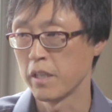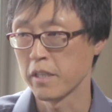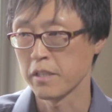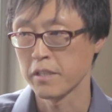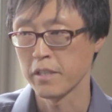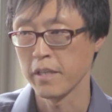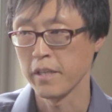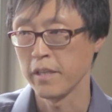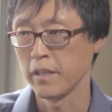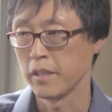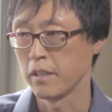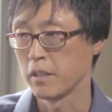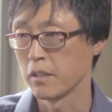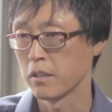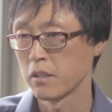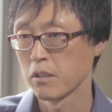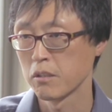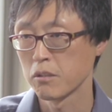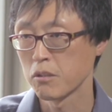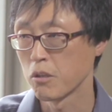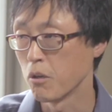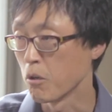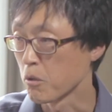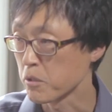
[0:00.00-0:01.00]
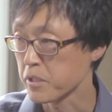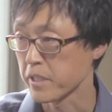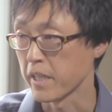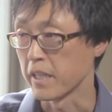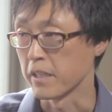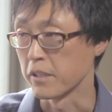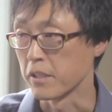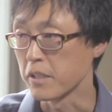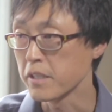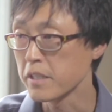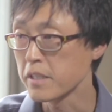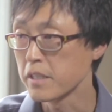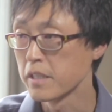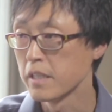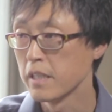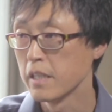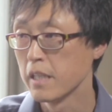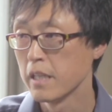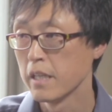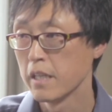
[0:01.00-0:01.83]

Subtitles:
let's say, call centers.